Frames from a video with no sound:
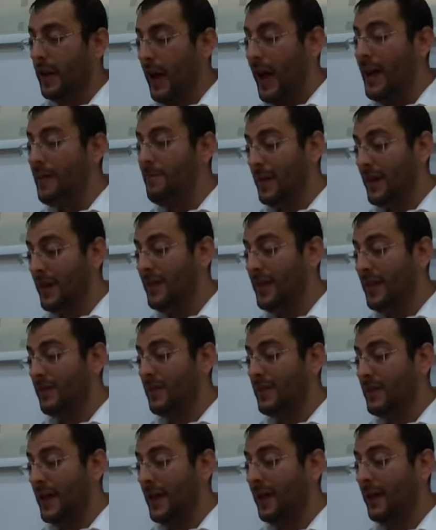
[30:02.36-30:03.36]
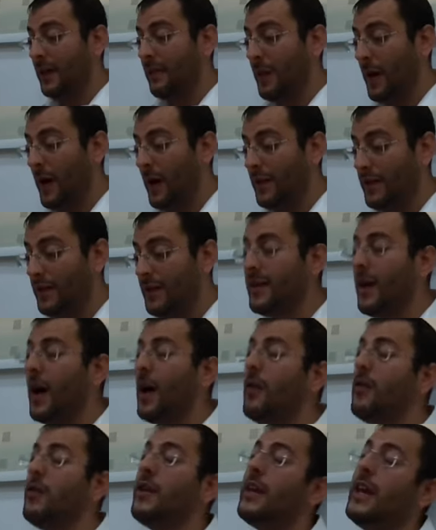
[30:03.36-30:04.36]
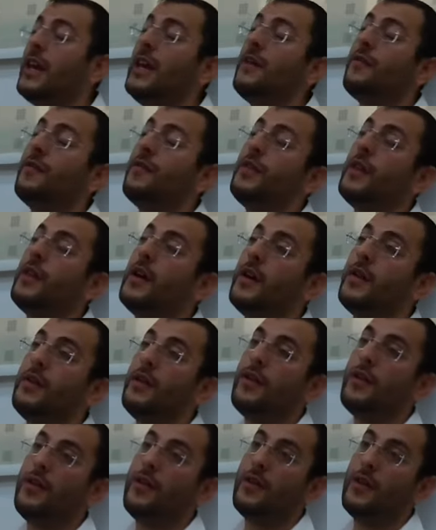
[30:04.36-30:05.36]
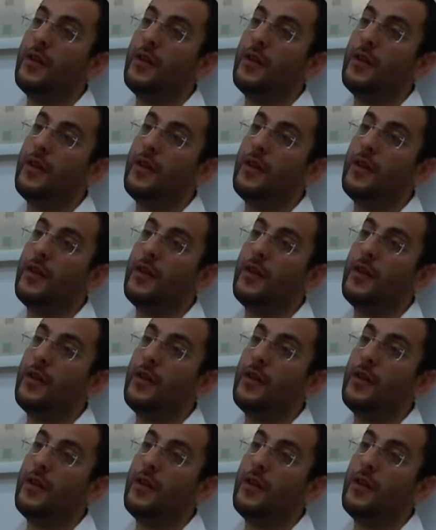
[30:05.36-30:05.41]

the liability of the second person is only if the, the,